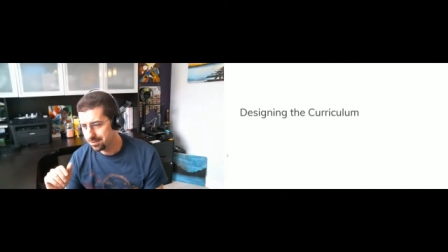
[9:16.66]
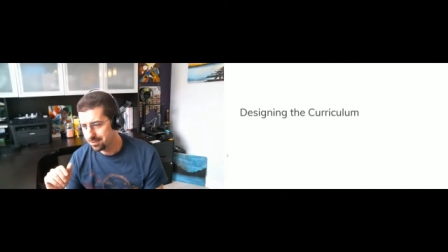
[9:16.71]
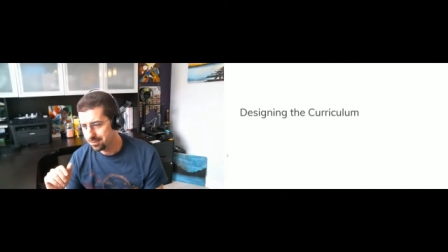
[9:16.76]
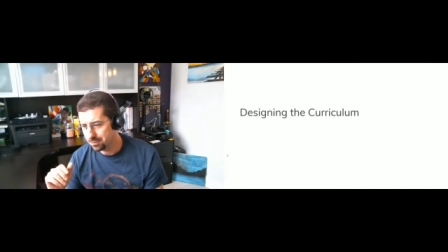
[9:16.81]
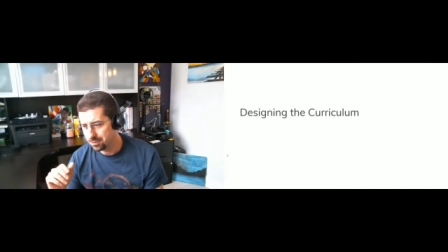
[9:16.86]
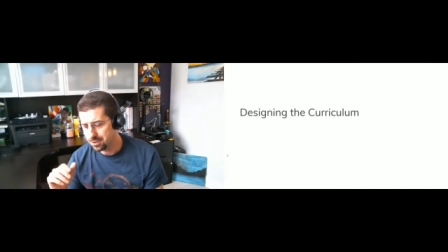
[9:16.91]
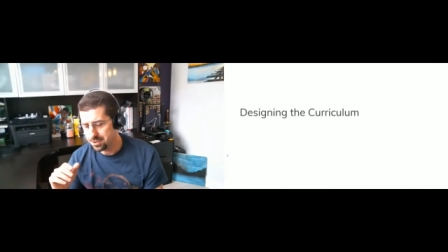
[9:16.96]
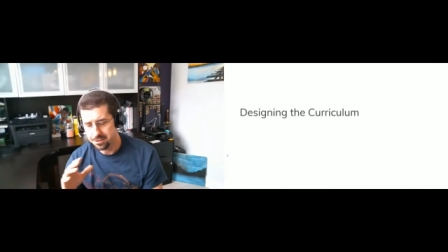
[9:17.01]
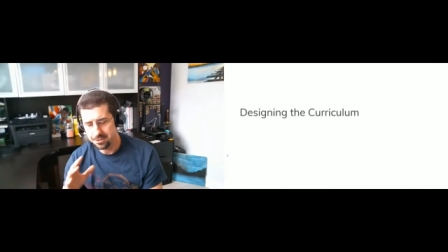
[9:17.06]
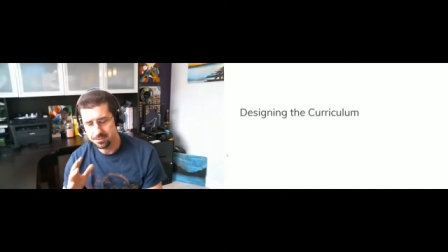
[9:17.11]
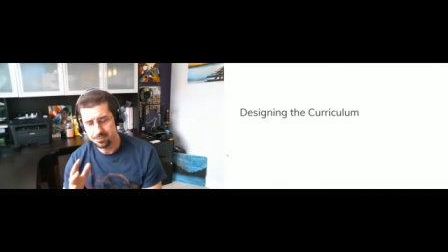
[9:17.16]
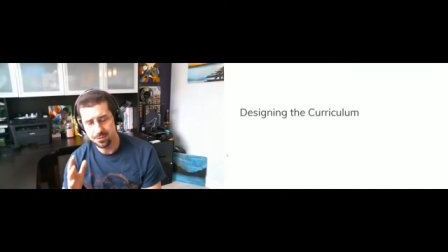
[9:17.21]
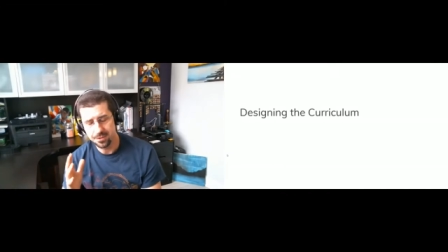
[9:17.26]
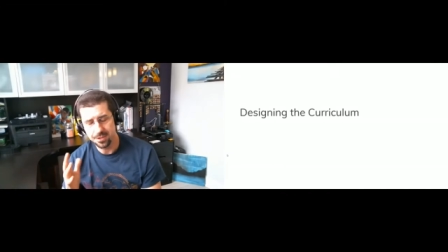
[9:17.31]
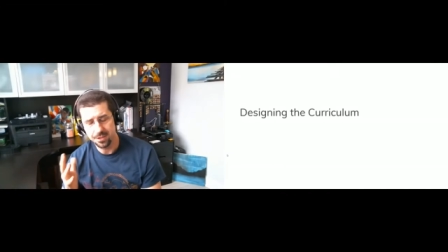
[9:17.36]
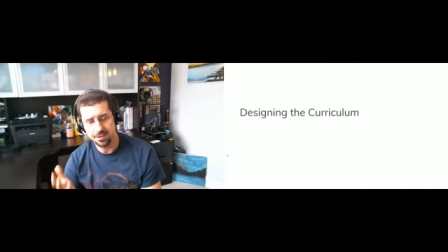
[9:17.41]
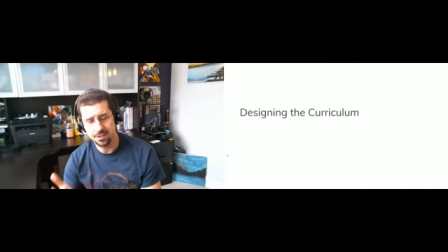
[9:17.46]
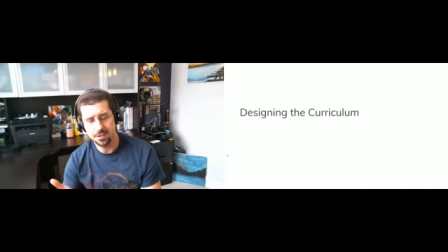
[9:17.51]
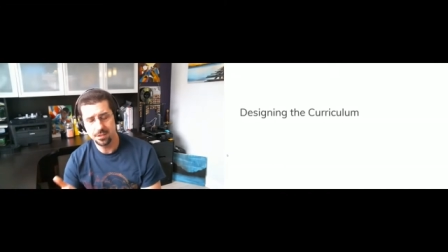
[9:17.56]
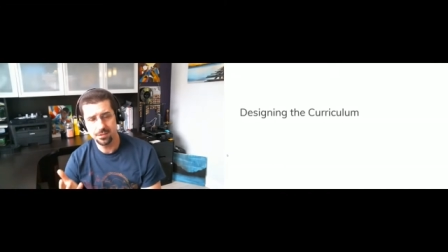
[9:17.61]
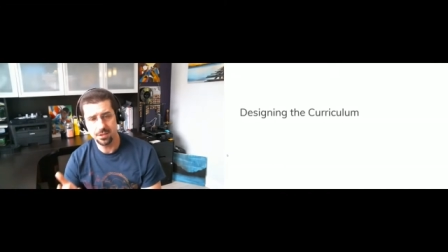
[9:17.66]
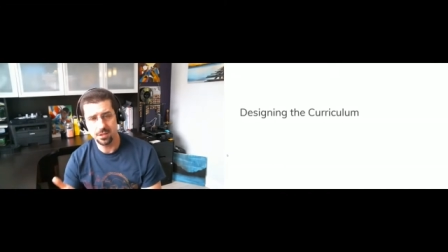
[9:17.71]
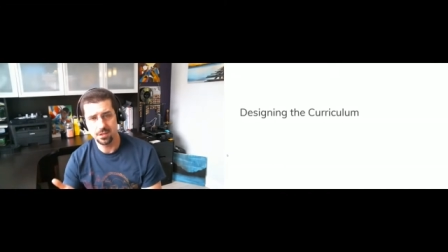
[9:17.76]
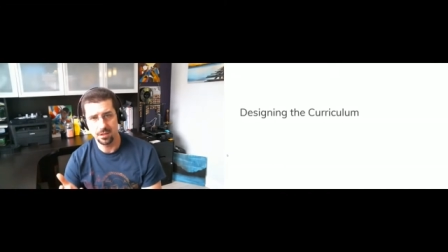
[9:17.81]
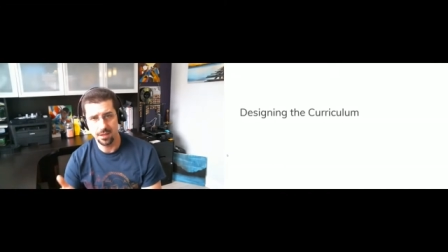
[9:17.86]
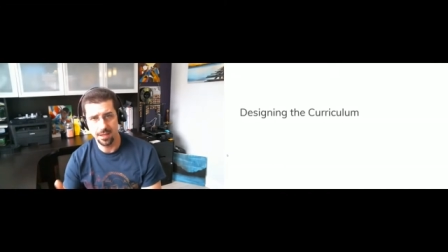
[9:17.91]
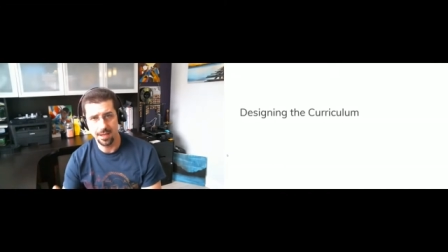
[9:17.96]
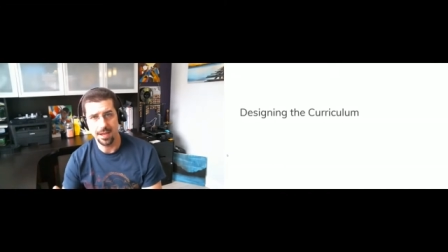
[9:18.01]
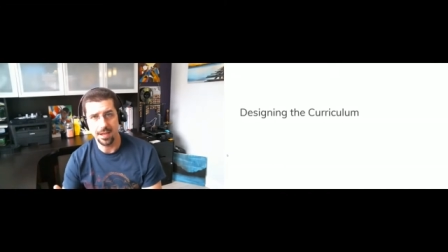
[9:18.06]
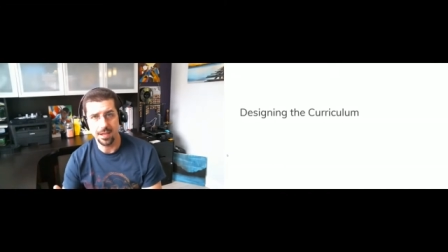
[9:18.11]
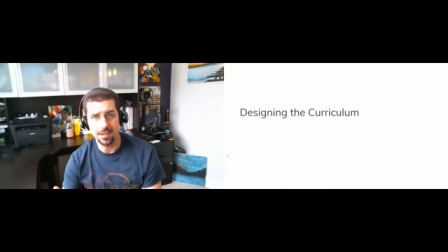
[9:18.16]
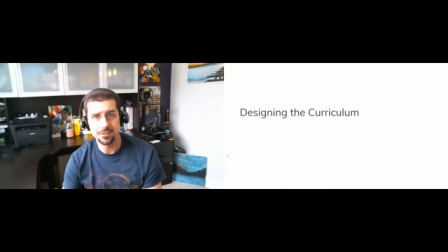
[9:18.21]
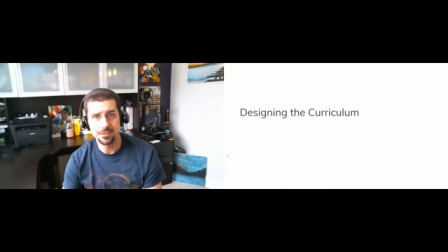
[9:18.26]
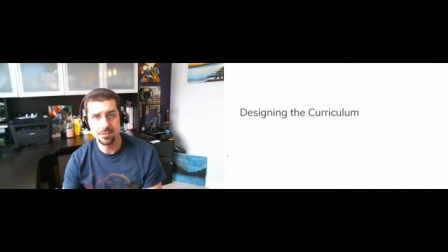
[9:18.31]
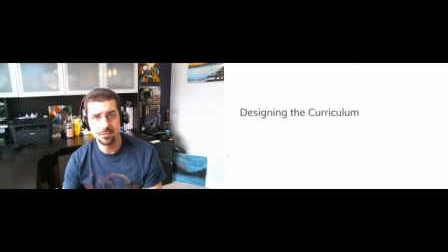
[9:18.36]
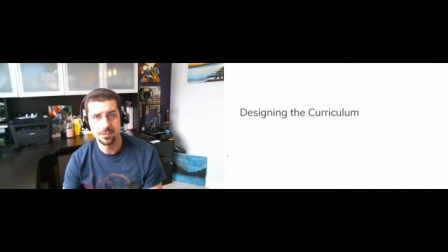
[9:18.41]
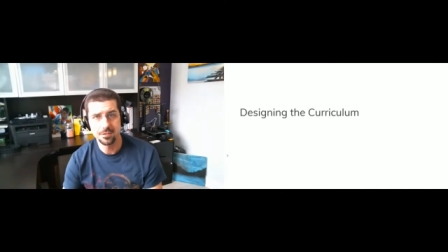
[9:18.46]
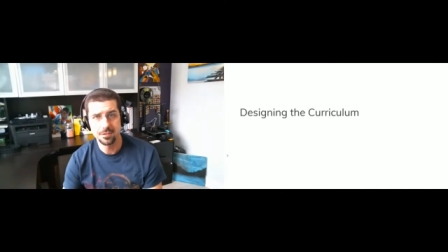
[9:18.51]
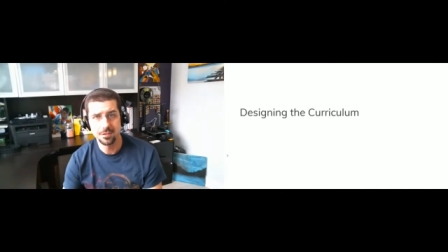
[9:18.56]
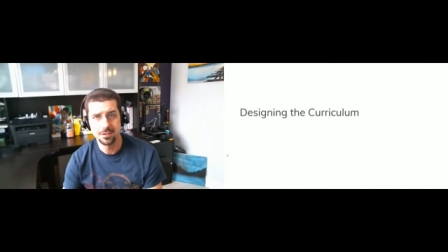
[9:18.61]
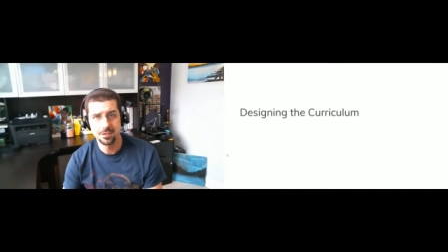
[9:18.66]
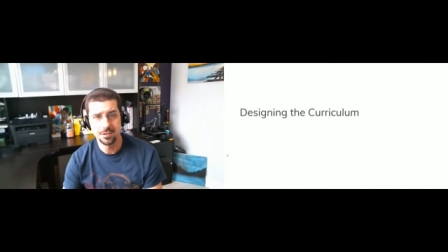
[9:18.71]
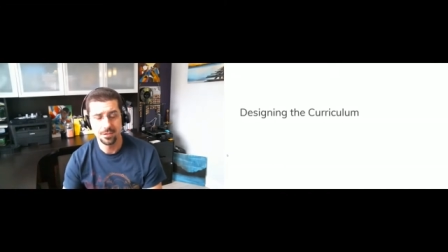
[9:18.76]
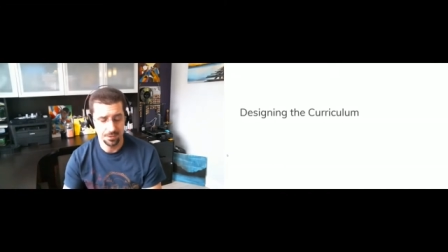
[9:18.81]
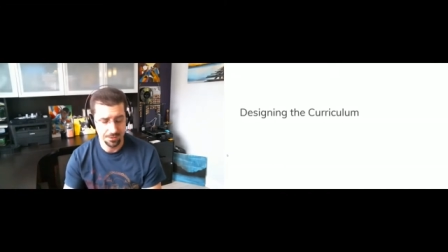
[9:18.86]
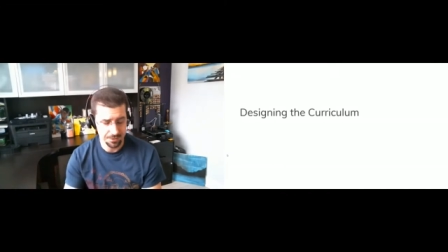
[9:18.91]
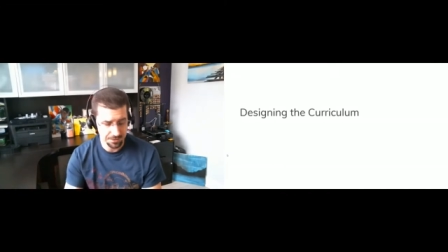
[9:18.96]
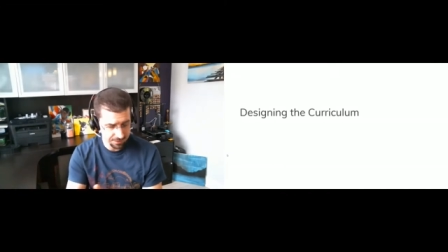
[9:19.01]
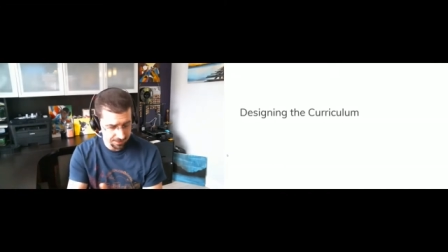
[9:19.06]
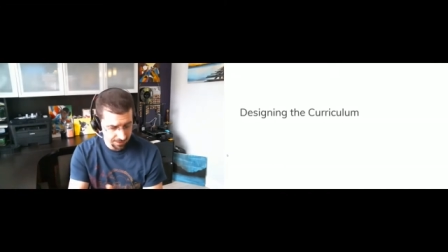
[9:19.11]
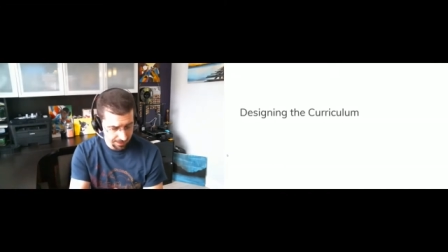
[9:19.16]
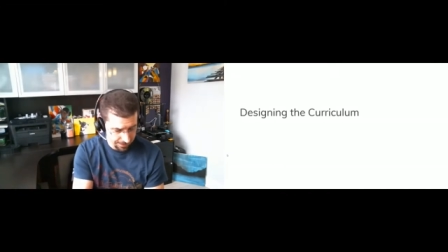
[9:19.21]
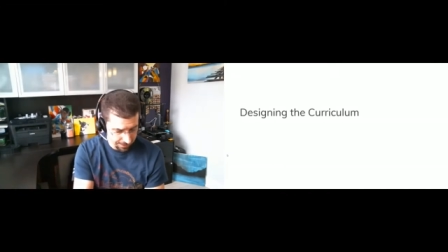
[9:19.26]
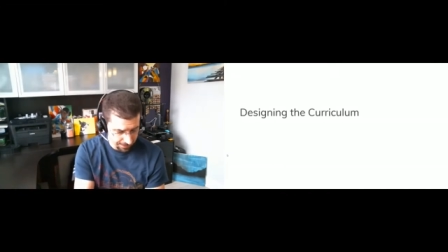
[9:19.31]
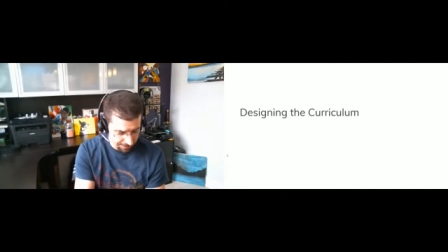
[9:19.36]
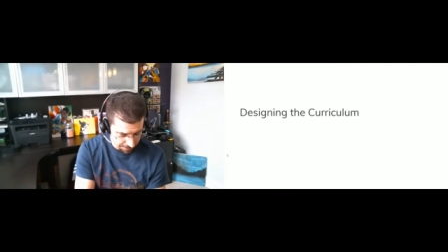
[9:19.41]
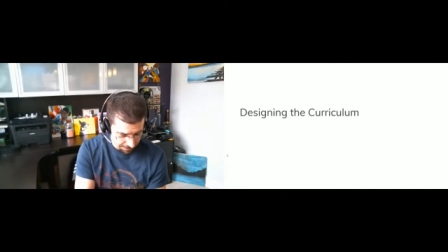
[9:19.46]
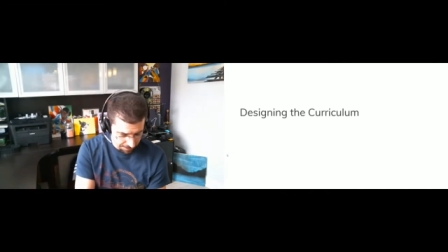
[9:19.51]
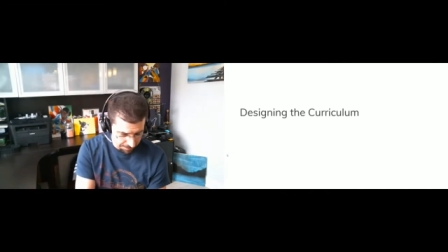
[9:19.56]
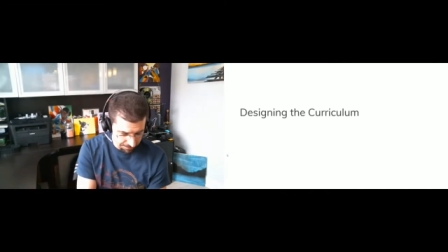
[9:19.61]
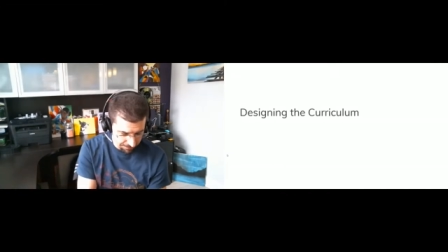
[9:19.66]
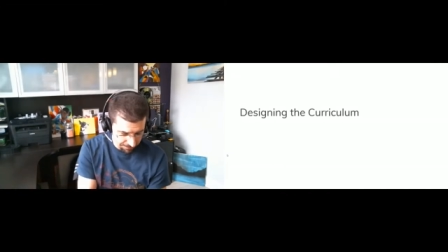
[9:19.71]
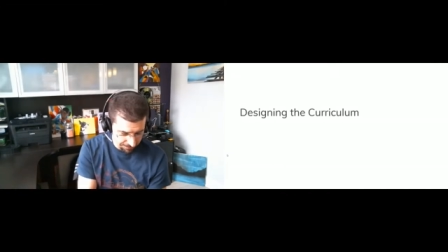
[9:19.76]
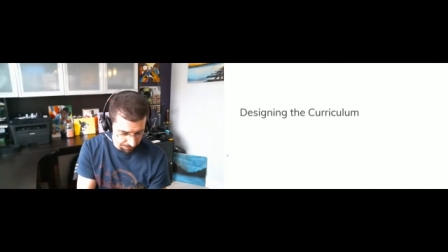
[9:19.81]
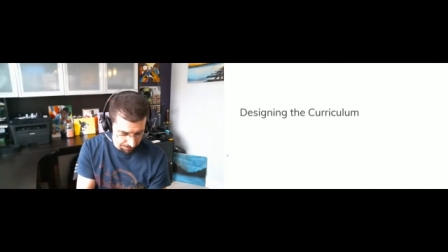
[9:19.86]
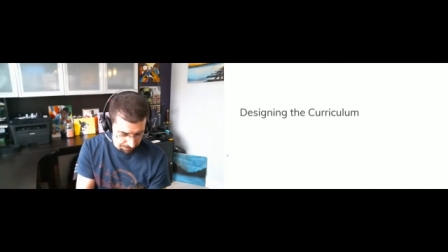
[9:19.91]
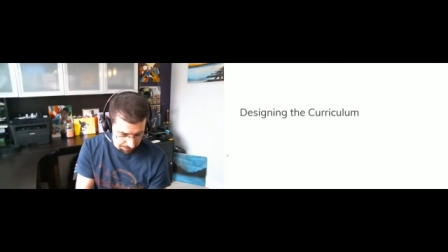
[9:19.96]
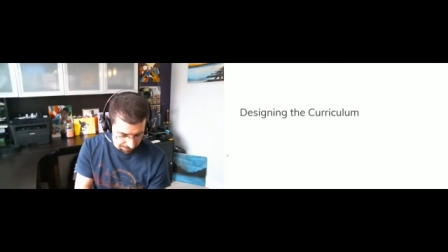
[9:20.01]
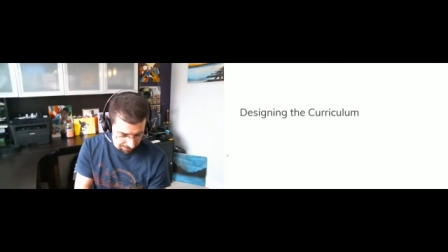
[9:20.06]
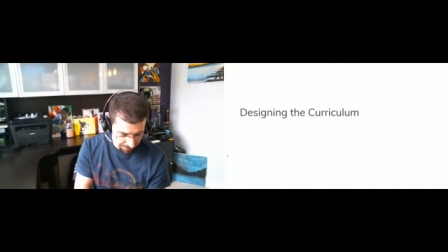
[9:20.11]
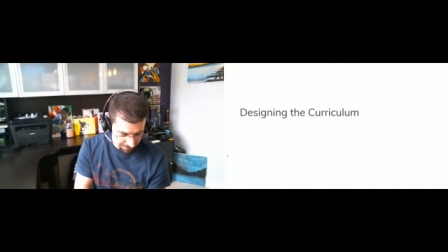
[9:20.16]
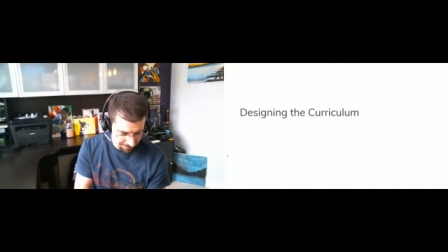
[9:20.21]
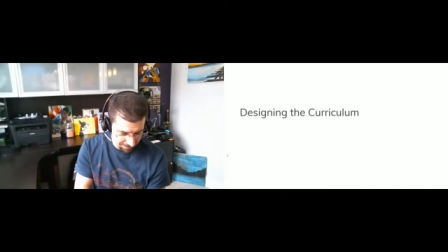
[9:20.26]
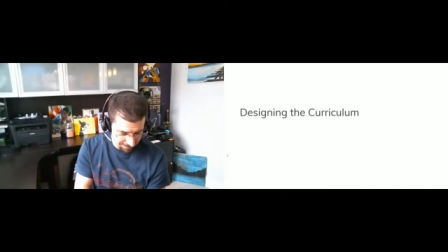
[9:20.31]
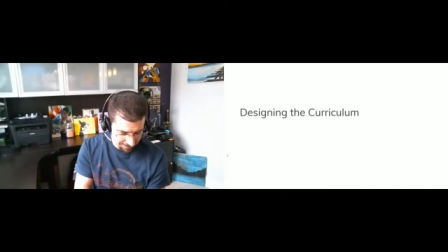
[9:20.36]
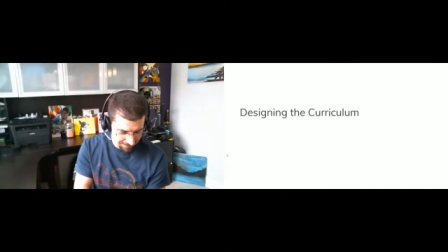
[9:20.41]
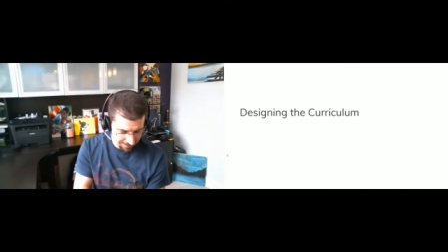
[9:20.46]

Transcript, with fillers: when you when you give a class, you're signing up for